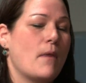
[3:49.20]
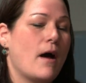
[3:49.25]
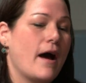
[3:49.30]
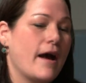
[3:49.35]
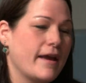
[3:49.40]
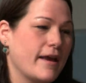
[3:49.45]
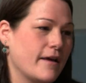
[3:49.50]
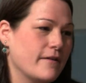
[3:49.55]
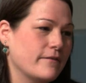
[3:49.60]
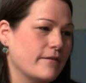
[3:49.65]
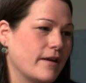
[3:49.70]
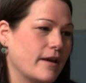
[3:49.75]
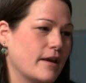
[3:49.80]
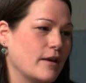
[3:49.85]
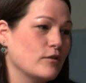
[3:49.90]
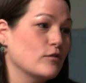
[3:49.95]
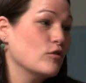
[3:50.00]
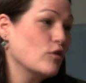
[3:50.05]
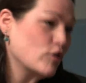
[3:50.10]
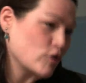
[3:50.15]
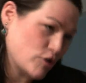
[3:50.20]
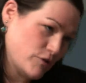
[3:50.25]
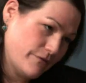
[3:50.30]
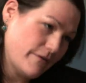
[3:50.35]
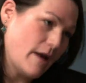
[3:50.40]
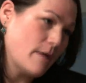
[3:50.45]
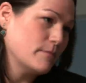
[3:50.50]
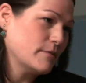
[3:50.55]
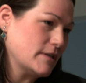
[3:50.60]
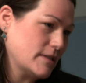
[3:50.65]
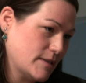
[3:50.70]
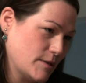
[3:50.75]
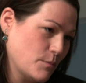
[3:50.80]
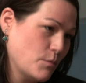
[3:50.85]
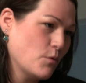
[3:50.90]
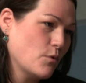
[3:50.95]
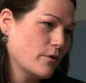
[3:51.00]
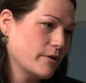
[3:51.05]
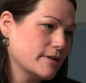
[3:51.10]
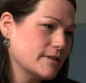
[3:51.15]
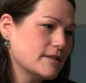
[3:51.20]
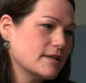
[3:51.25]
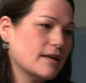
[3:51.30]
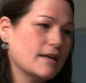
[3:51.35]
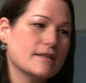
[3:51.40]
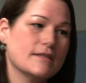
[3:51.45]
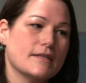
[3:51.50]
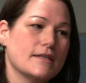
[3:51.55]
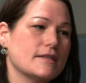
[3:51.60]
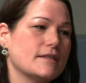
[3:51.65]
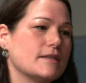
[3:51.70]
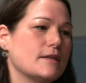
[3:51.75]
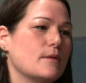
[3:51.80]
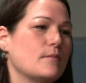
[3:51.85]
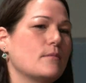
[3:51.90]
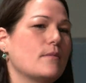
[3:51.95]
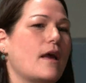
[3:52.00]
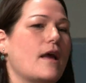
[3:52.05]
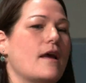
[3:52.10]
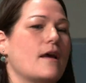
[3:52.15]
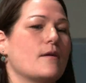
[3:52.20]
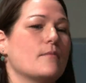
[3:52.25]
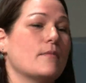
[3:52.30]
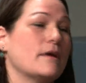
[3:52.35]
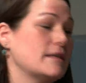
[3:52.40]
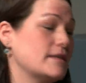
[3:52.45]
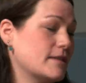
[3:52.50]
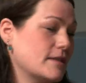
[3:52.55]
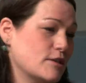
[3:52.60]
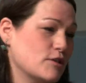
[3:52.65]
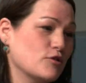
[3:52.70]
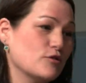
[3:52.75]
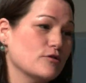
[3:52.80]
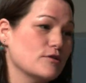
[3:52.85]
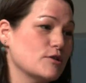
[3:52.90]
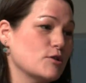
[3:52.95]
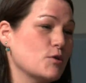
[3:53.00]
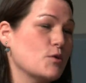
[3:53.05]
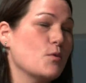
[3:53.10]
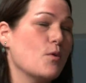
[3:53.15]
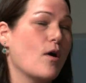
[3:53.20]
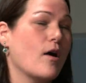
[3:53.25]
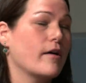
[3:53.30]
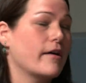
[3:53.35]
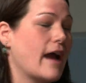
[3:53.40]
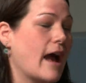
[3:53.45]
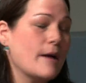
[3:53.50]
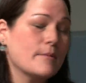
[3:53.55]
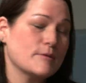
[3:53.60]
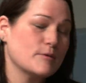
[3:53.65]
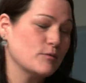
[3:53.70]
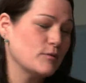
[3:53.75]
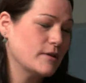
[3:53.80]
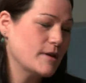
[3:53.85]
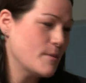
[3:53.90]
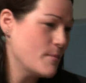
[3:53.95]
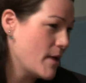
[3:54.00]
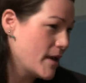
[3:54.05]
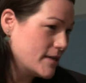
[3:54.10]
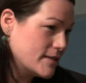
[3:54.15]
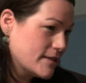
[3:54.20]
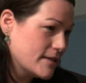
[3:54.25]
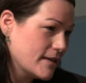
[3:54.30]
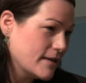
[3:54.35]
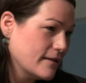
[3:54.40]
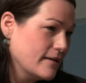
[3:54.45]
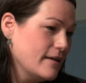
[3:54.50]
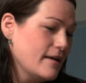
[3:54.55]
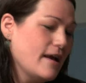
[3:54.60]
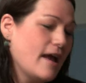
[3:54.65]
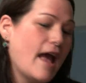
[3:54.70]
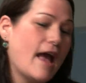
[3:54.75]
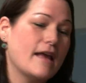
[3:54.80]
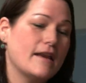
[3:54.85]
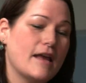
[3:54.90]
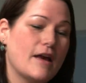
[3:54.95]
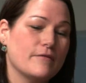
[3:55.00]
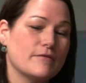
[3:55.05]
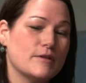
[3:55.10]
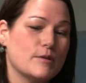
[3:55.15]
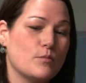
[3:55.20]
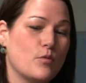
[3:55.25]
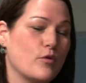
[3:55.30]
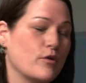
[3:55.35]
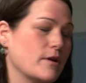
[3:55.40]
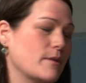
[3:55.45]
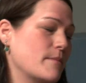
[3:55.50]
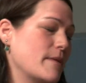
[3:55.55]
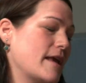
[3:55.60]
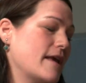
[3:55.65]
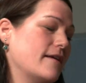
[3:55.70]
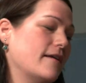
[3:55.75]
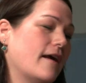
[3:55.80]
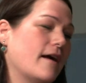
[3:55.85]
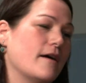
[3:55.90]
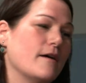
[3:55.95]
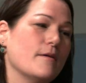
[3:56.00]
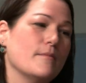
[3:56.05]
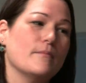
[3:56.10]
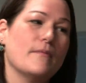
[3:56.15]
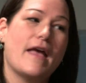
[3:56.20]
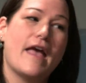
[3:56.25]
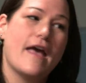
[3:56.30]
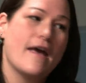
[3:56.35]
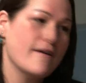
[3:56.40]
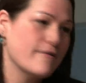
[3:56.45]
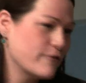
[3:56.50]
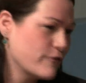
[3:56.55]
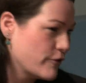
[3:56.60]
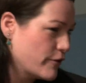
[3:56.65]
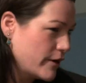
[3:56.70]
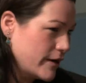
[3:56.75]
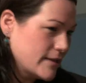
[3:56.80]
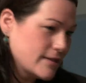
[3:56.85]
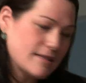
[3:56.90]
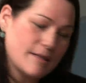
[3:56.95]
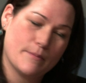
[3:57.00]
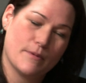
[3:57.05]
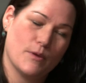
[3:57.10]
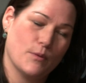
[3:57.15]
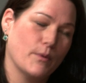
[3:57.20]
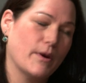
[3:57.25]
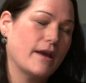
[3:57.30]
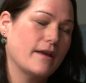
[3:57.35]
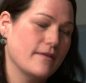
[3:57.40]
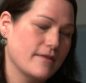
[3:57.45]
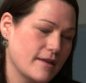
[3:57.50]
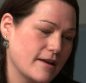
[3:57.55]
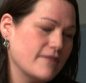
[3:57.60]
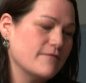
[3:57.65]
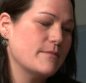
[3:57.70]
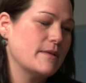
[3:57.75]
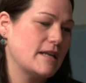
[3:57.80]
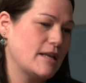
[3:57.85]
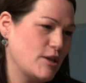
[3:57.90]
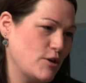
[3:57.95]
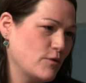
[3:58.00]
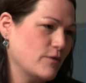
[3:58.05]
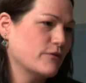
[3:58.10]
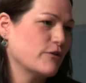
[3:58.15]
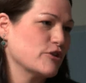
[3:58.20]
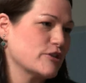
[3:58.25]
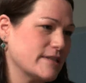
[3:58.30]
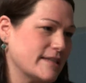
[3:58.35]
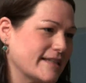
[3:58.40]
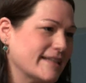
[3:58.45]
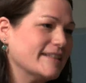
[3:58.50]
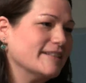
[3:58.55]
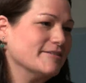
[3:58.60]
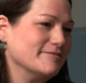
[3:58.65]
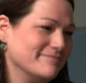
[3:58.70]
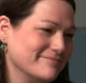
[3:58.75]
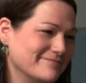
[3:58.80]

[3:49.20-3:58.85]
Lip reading: I have a large family support system, and my sisters, who are absolutely amazing and have supported me every step of the way that I've been in university.